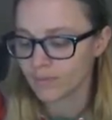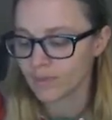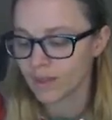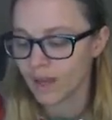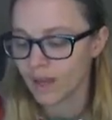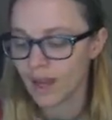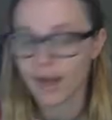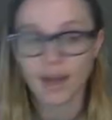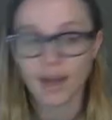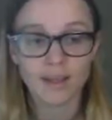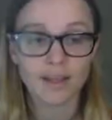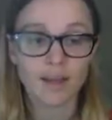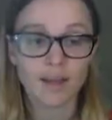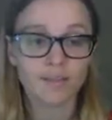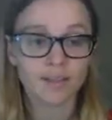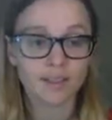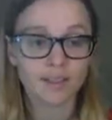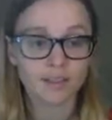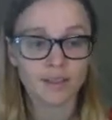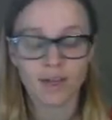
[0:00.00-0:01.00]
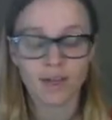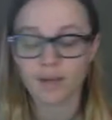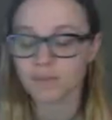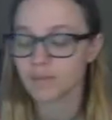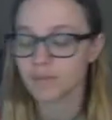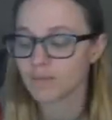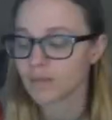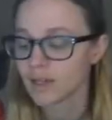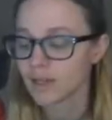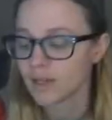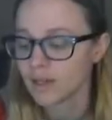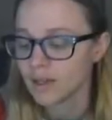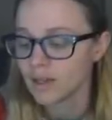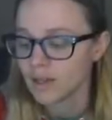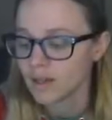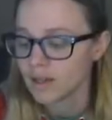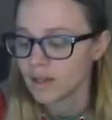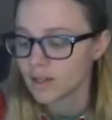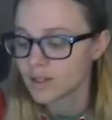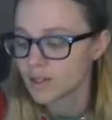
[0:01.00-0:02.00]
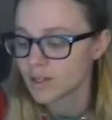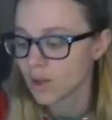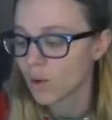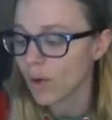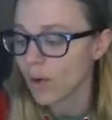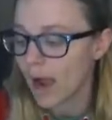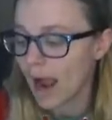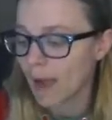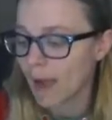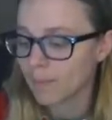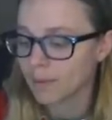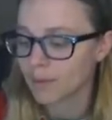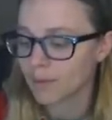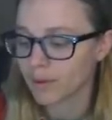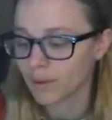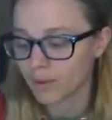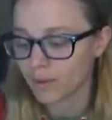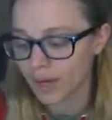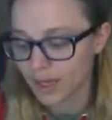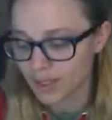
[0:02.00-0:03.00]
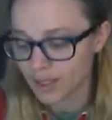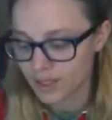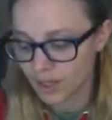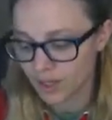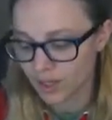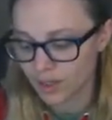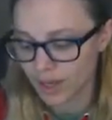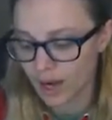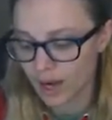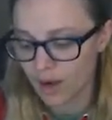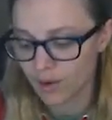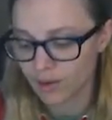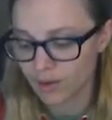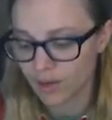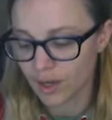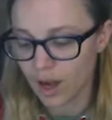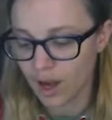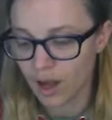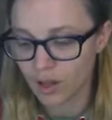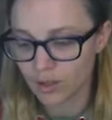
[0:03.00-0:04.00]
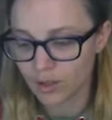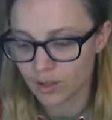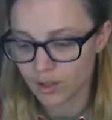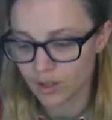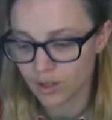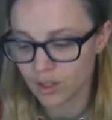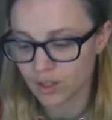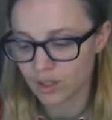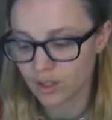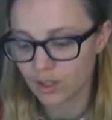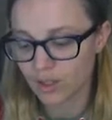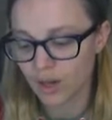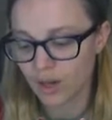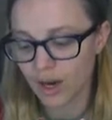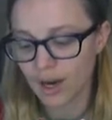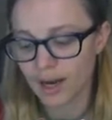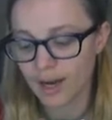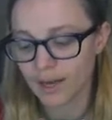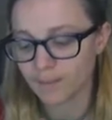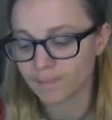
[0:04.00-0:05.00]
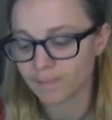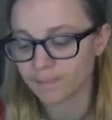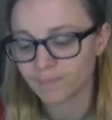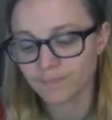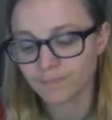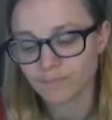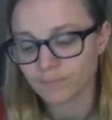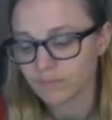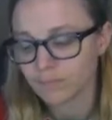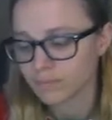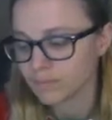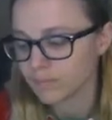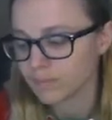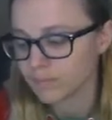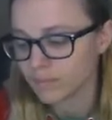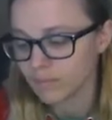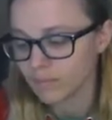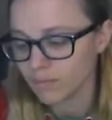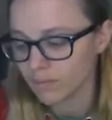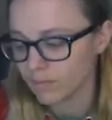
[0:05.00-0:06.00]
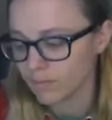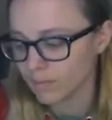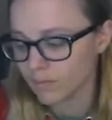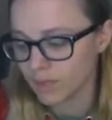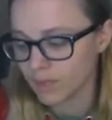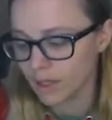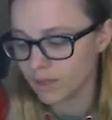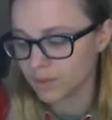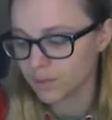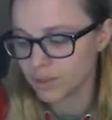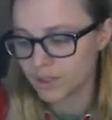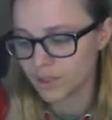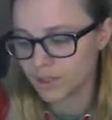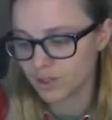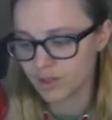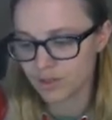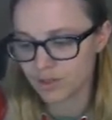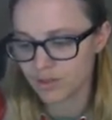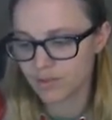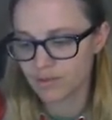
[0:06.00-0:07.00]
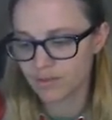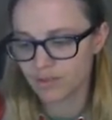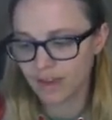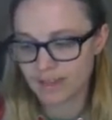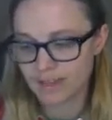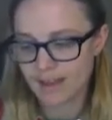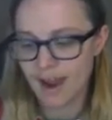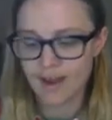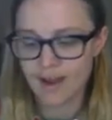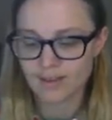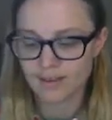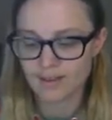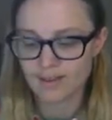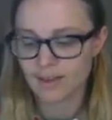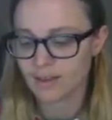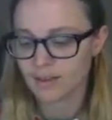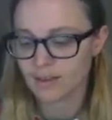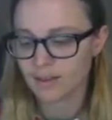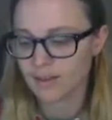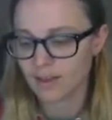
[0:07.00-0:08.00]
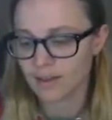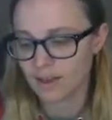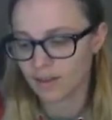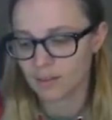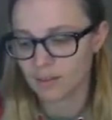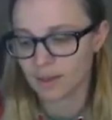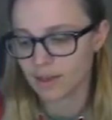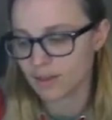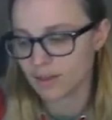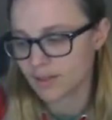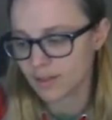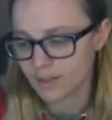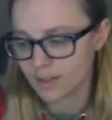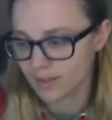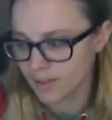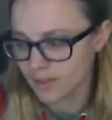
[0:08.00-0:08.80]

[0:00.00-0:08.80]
And I love it. I'm so happy with the way it turned out. The colors looked great. It was just fantastic in comparison.